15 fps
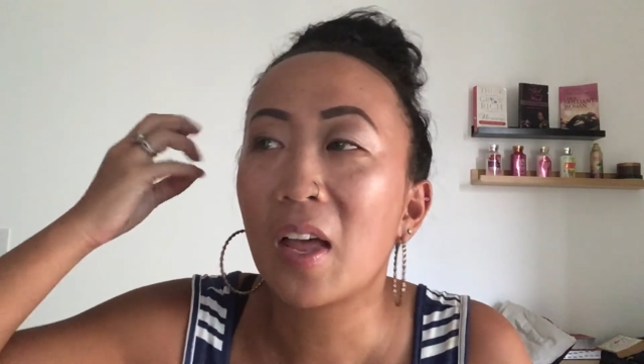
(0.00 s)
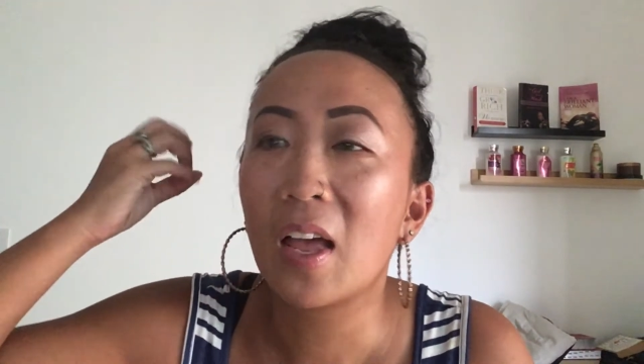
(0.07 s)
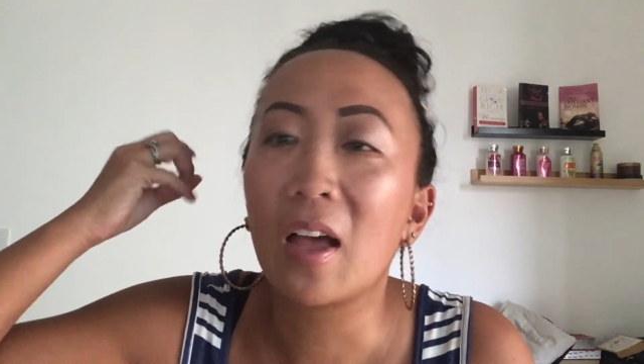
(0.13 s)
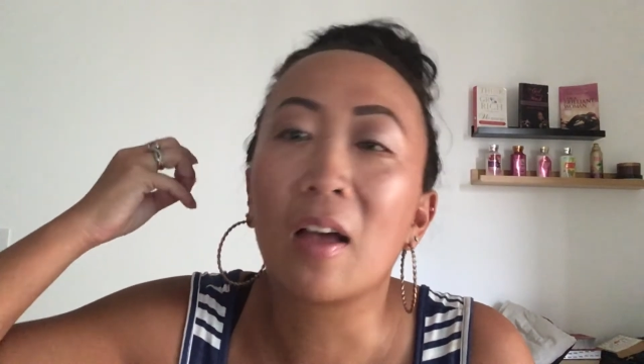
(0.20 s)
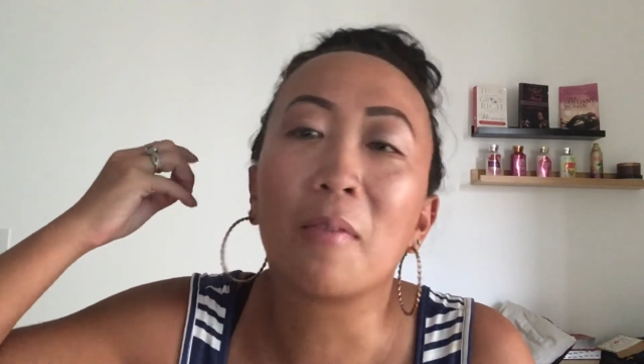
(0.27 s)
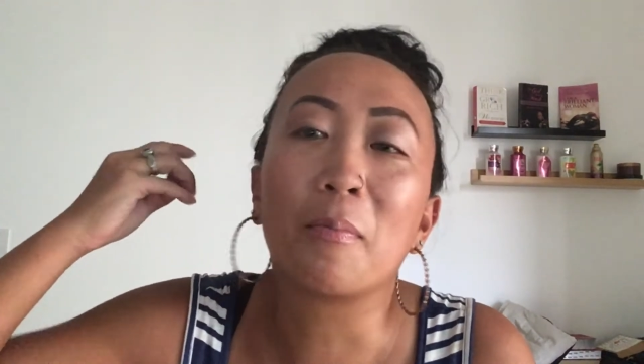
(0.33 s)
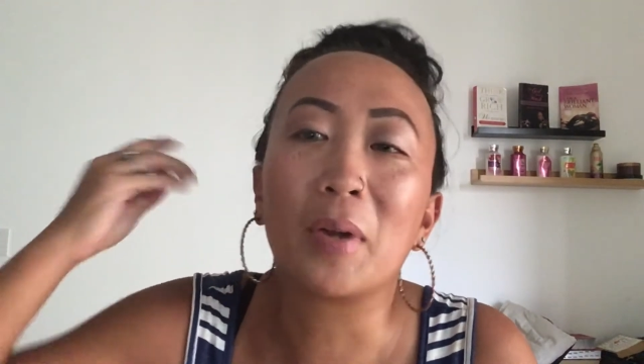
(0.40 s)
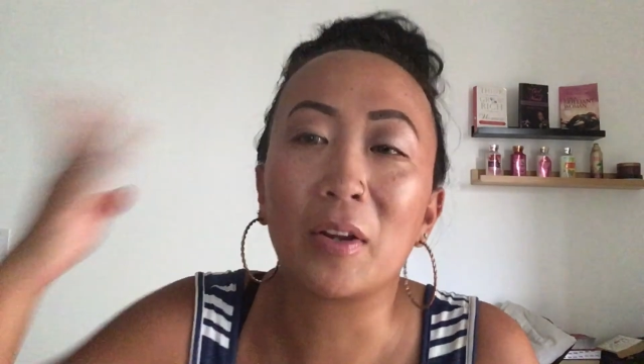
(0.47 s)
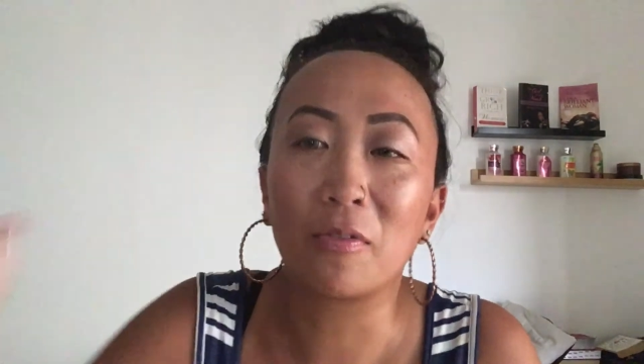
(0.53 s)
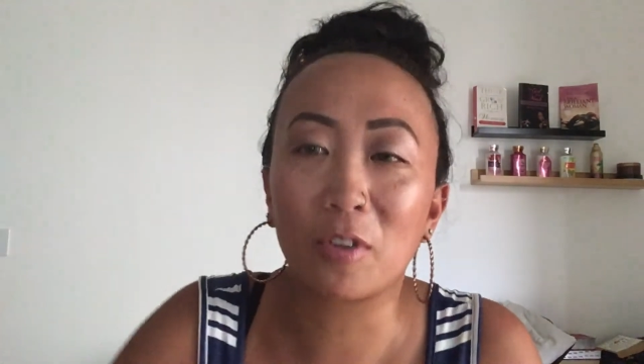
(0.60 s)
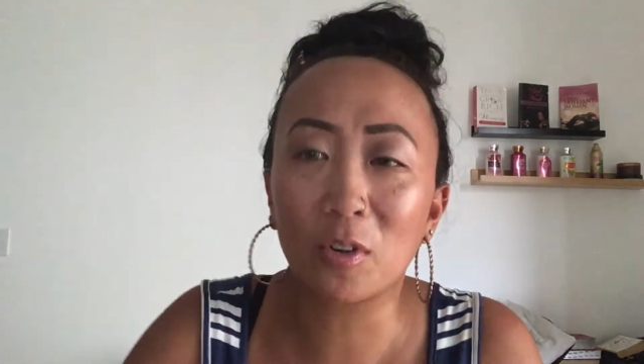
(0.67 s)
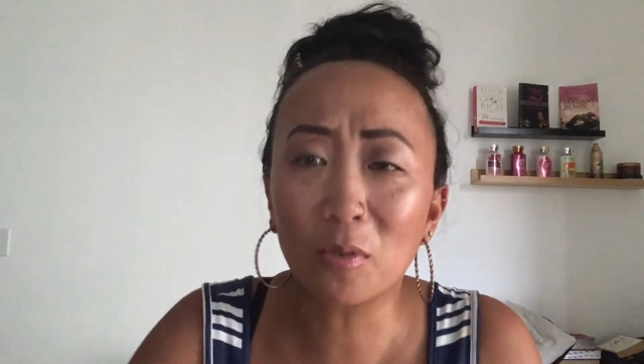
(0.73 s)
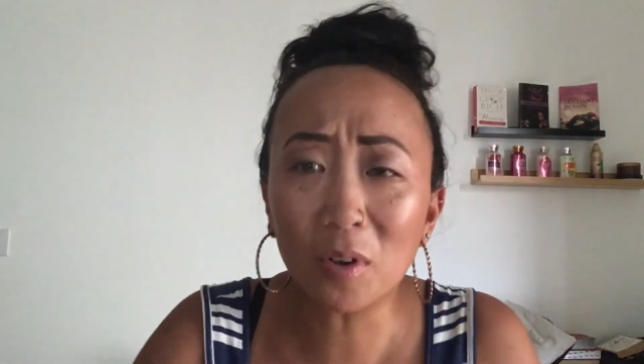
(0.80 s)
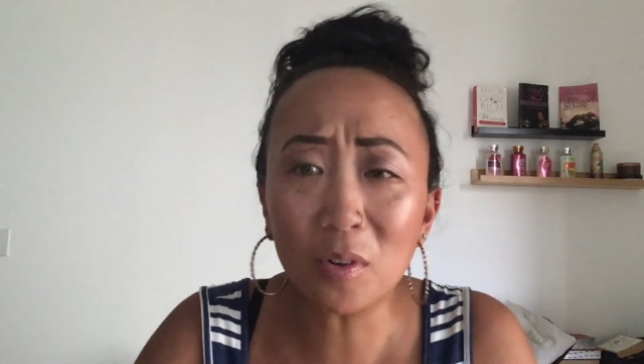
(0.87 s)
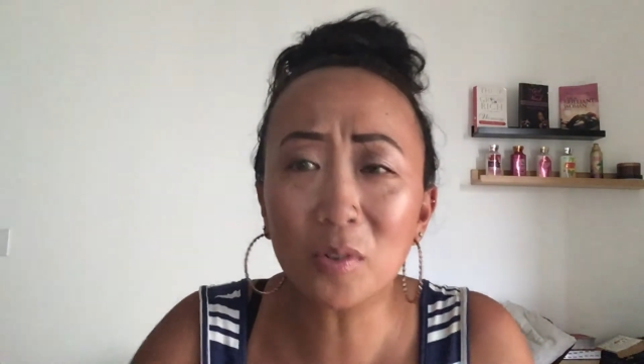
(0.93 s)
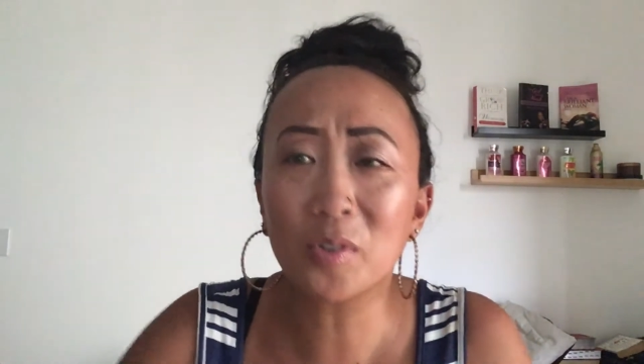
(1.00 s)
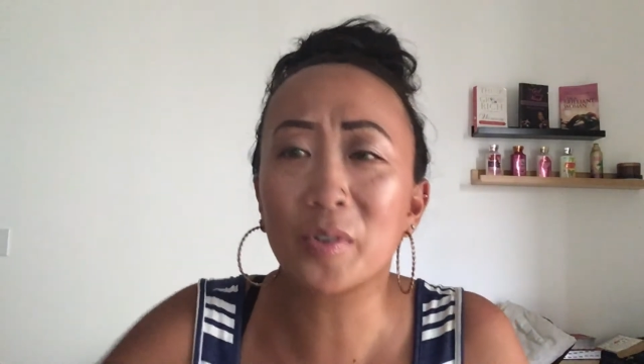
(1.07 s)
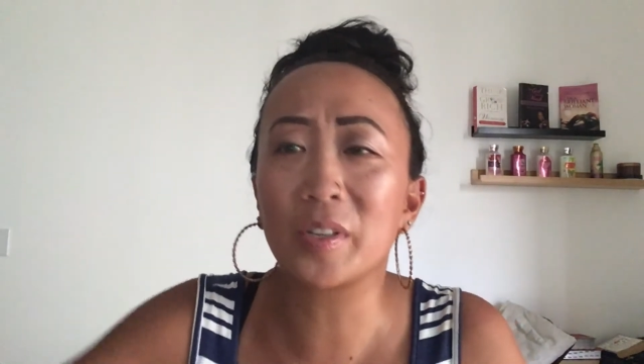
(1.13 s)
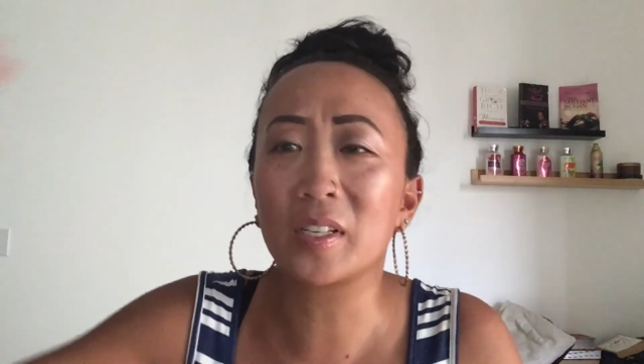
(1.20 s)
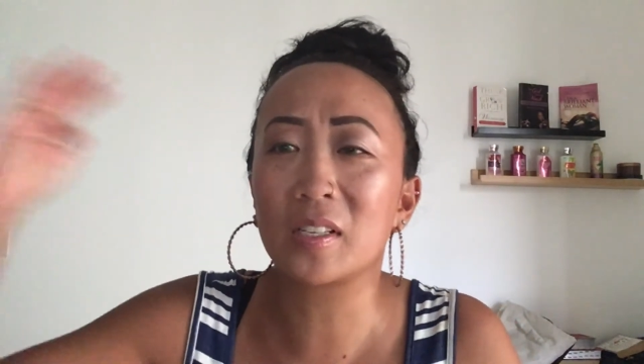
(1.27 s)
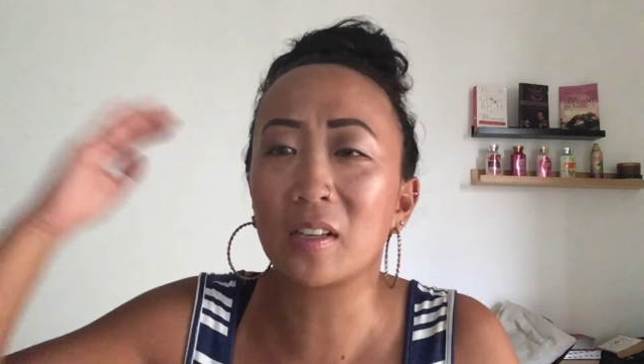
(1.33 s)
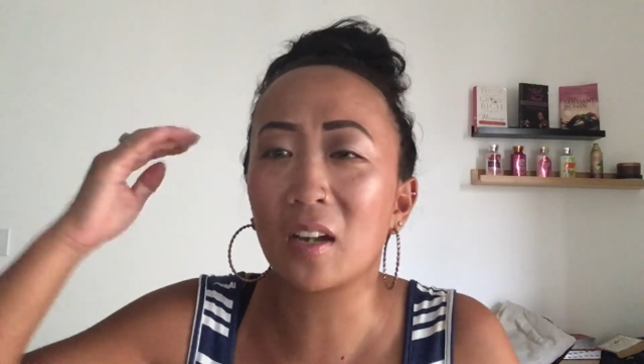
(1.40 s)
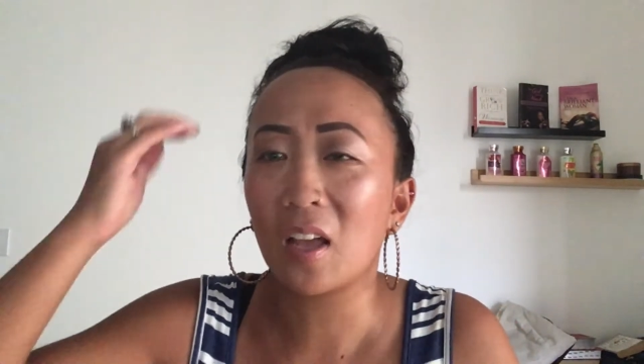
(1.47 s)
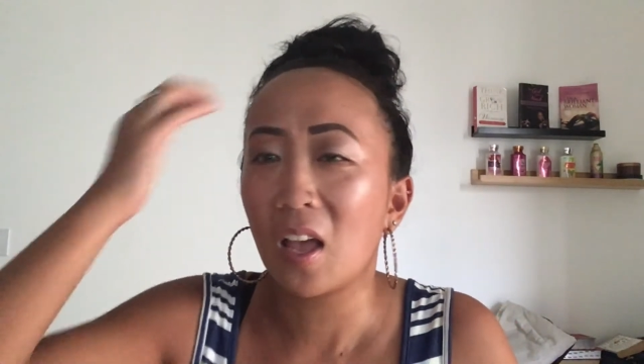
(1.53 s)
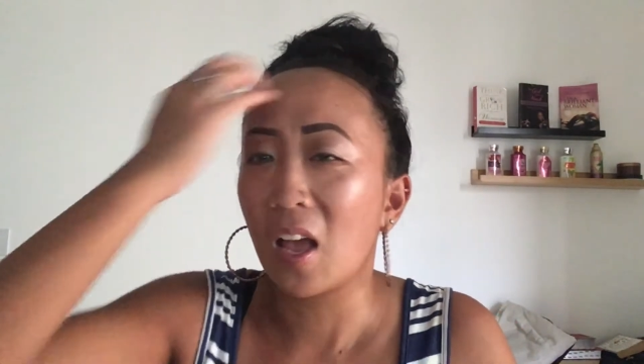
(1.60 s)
have money for groceries and